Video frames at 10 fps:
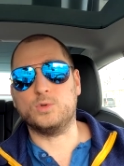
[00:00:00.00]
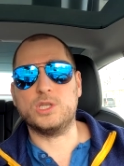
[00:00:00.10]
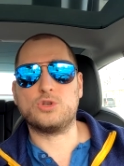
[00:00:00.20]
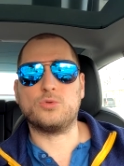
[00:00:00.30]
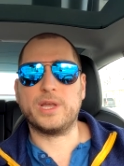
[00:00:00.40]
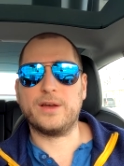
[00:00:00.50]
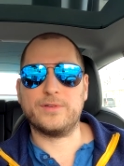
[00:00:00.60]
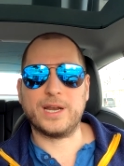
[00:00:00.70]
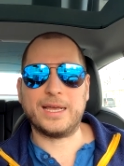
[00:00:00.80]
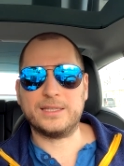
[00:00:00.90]
with this one we
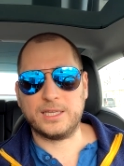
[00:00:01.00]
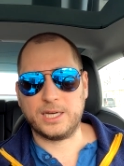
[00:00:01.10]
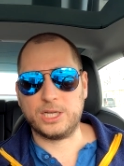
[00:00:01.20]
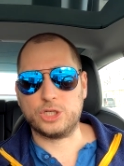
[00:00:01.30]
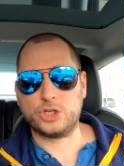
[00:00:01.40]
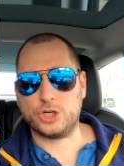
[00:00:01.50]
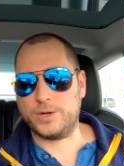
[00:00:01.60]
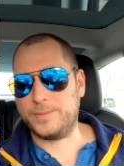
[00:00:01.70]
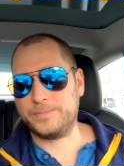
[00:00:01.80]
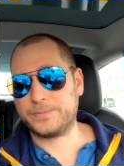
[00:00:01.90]
have 19-inch
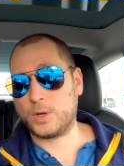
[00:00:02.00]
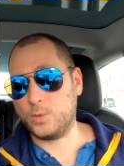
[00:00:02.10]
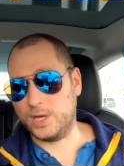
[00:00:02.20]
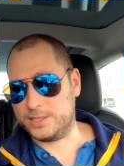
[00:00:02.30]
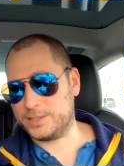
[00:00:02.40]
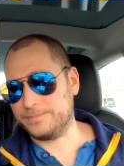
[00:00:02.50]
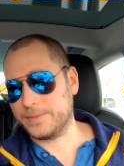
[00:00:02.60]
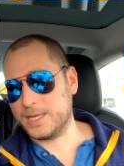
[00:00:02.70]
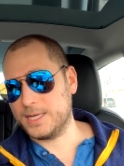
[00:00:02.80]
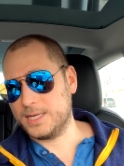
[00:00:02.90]
wheels.
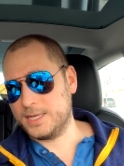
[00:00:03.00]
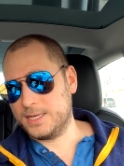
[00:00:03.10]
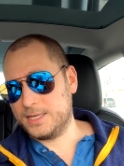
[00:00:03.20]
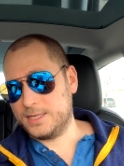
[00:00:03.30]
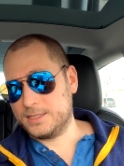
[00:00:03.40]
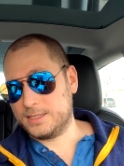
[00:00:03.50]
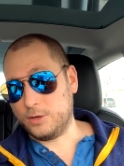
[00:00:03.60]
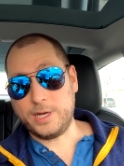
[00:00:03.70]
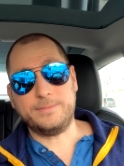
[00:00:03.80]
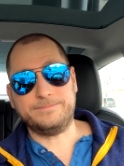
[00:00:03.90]

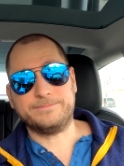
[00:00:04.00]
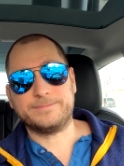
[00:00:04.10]
So yeah,